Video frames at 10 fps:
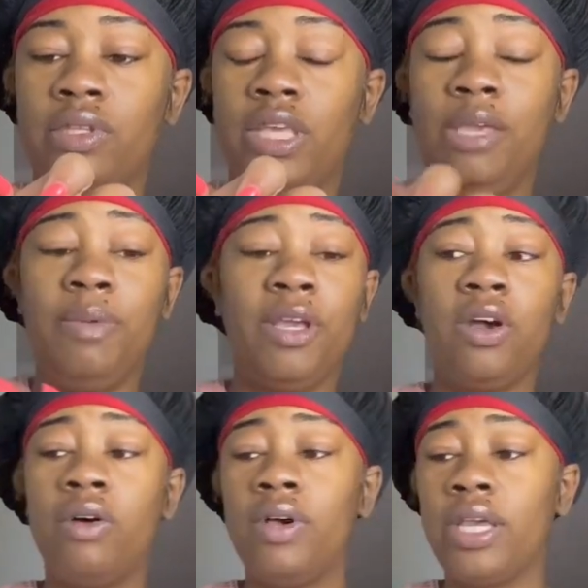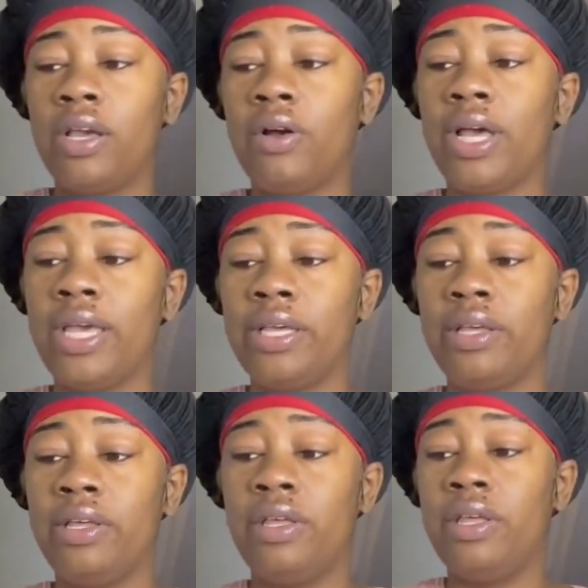Keep it going, okay?
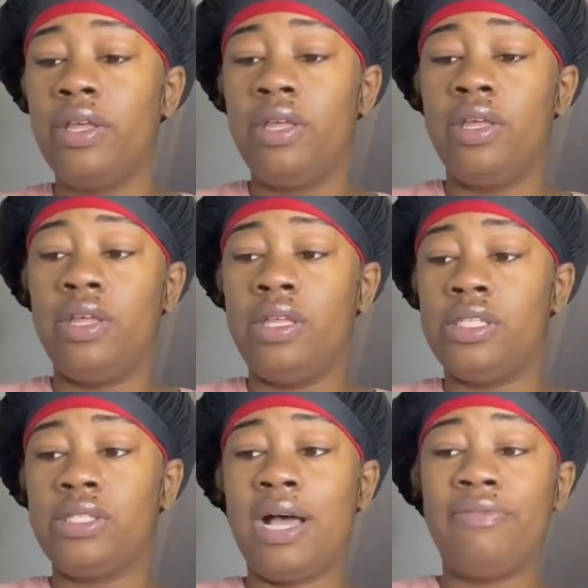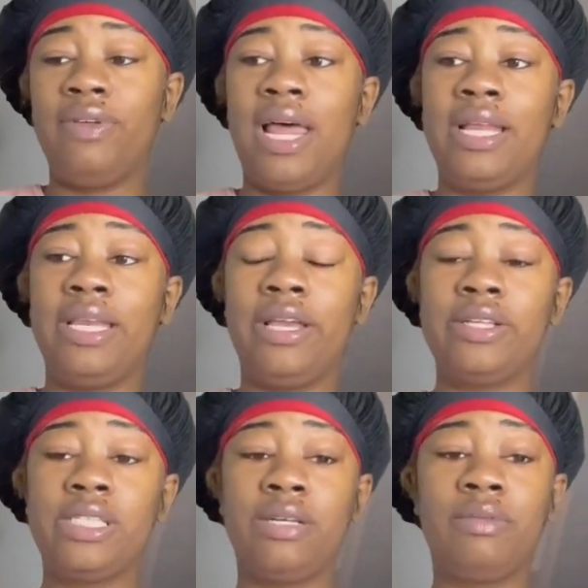So I feel like there
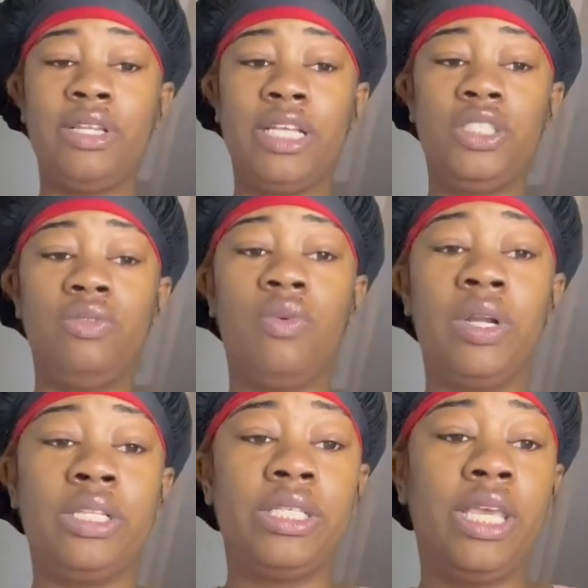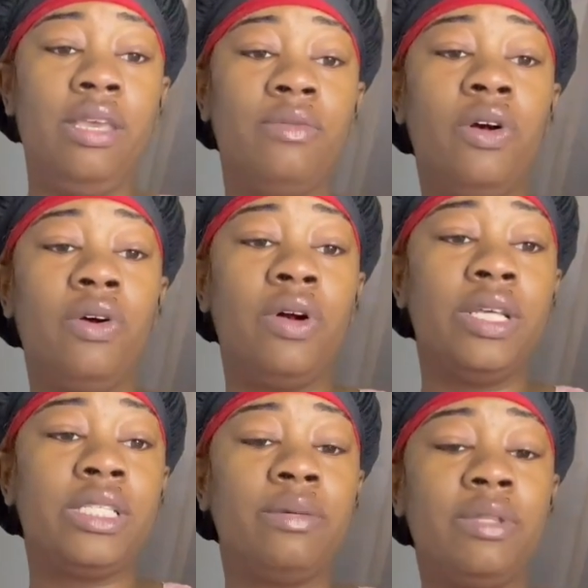is something that you wanted to keep
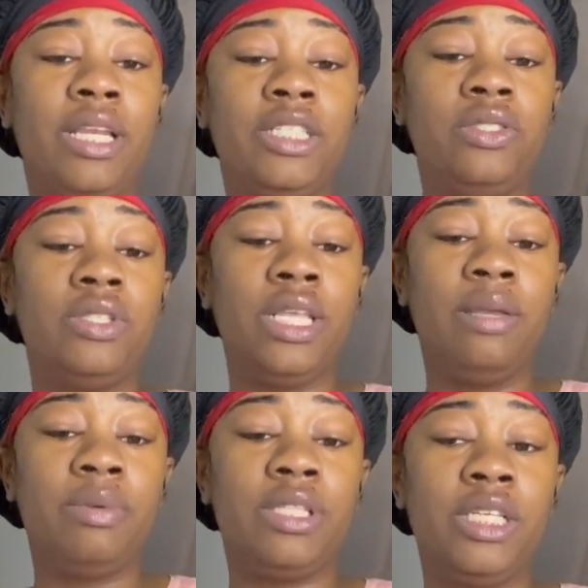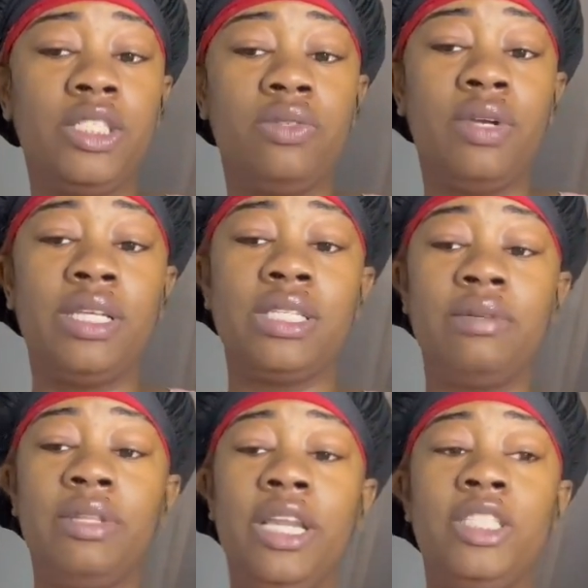going, something that you seen potential in,
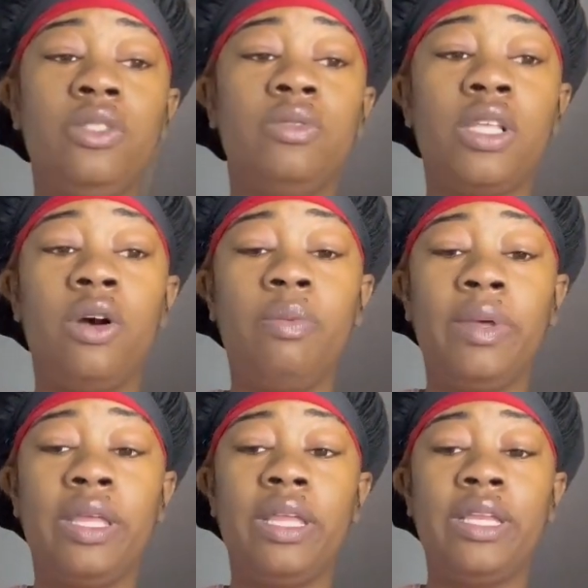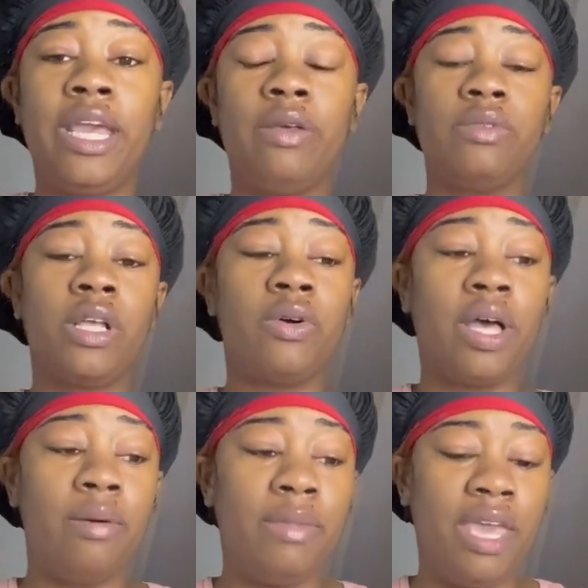something that you was hoping that it was going to
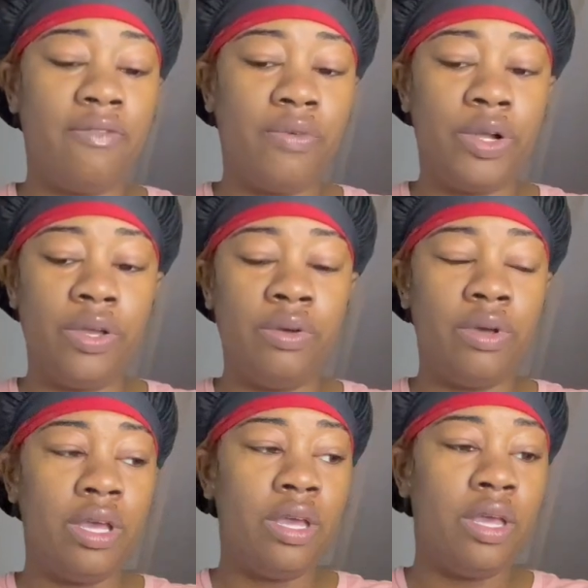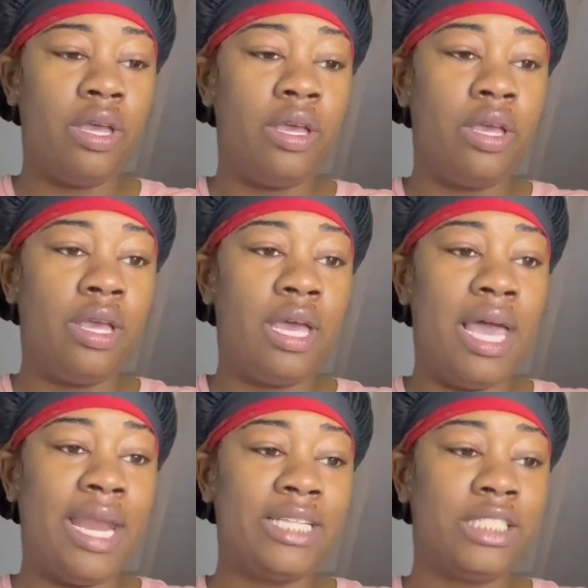come in for you.
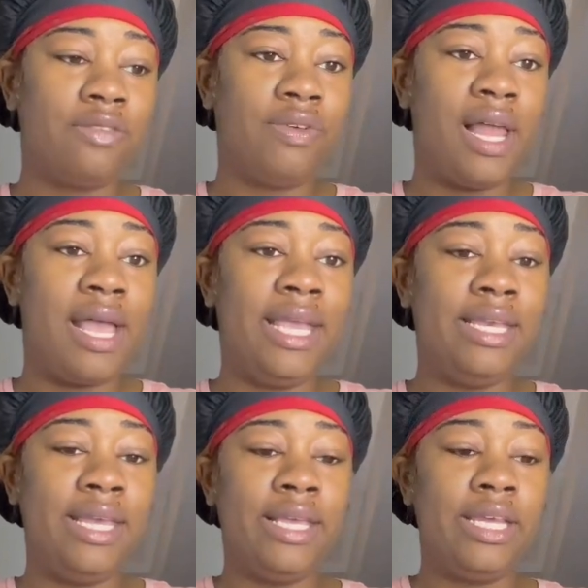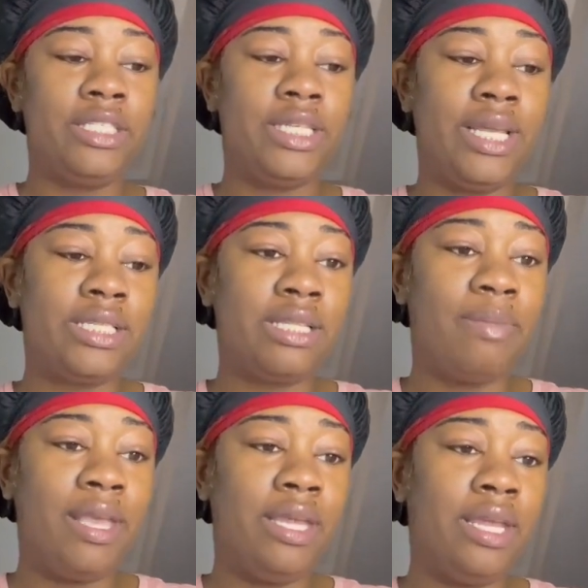And I just feel like it didn't get a chance to
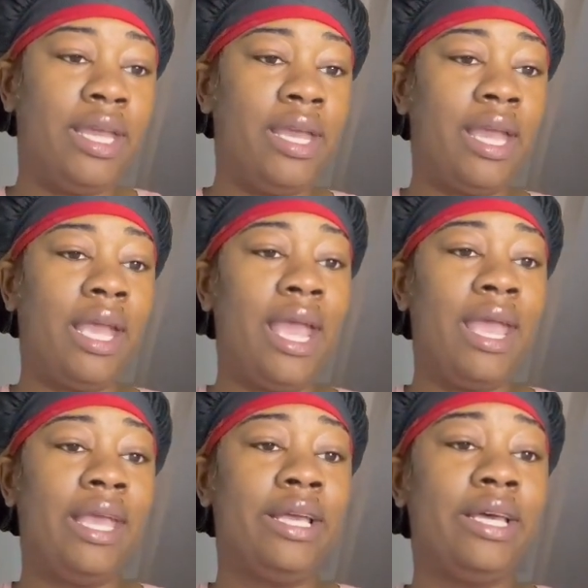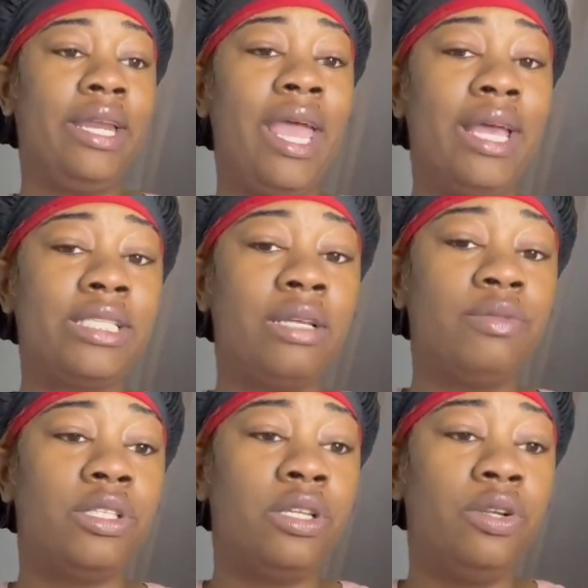make it in. It could have had
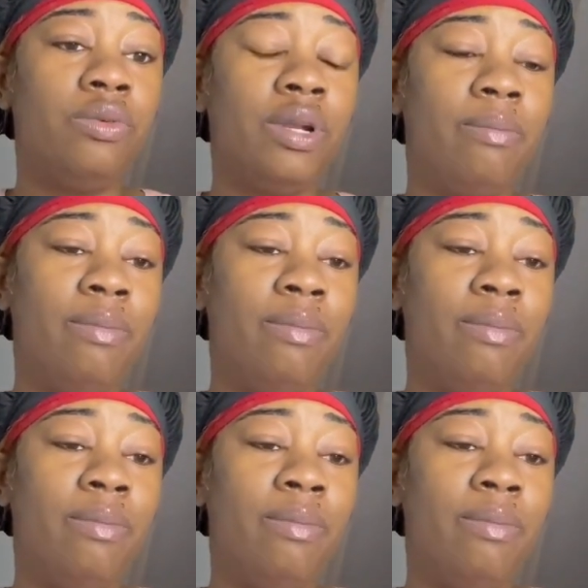something to do with a